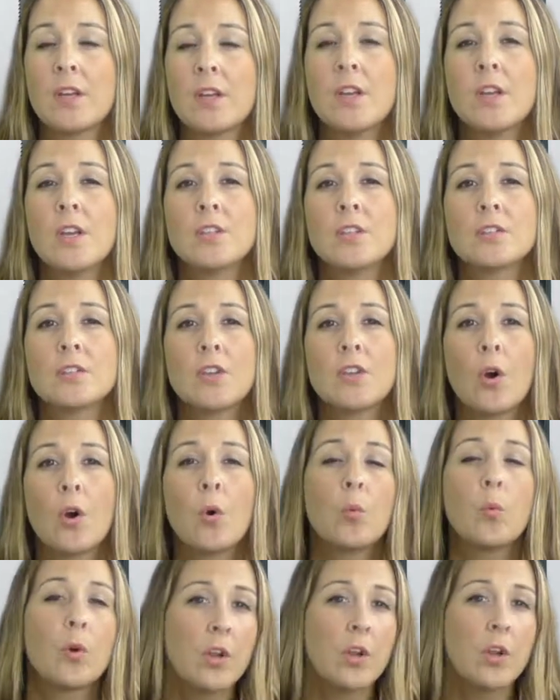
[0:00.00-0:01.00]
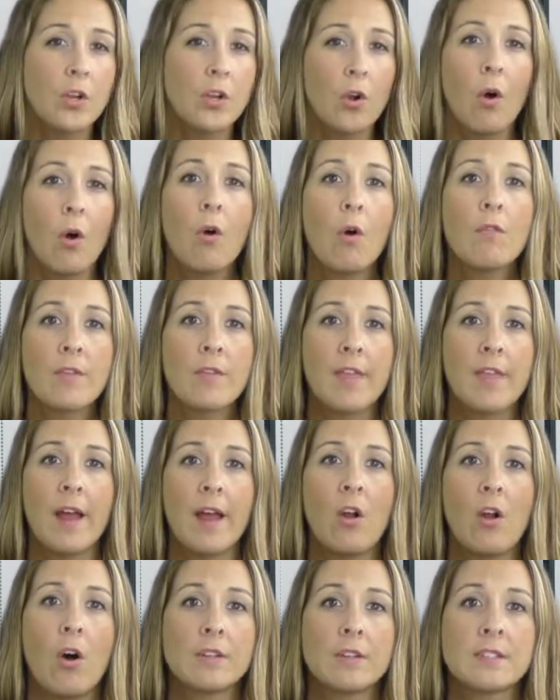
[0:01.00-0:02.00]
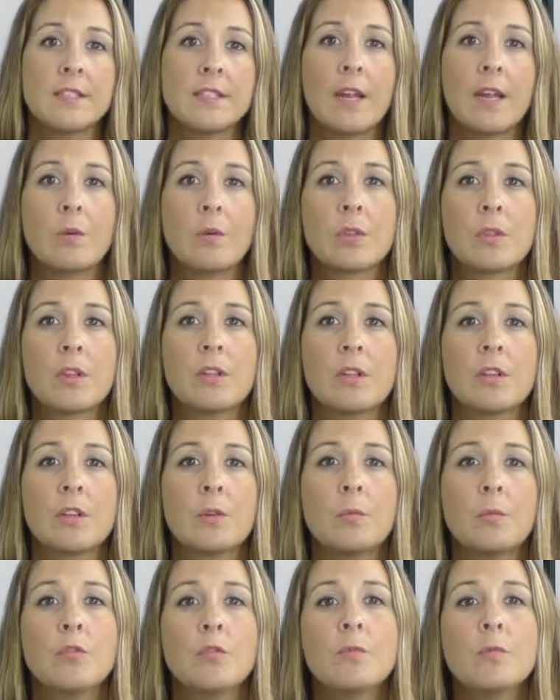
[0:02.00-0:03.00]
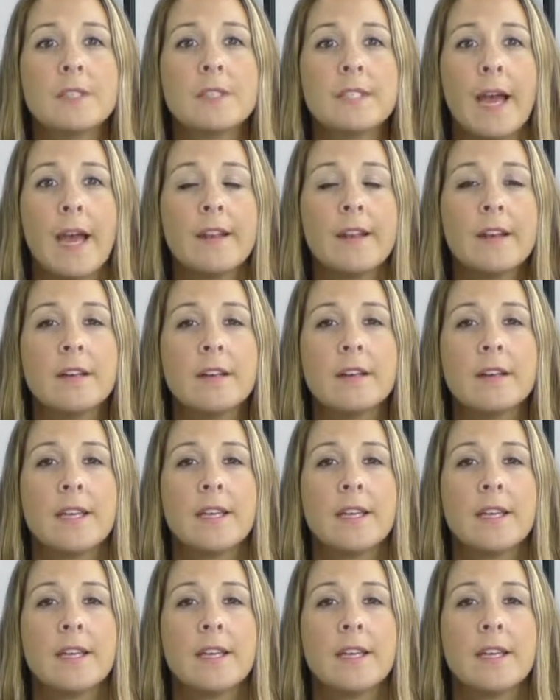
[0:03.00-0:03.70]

So we're going to go over that all today with clinical movement data,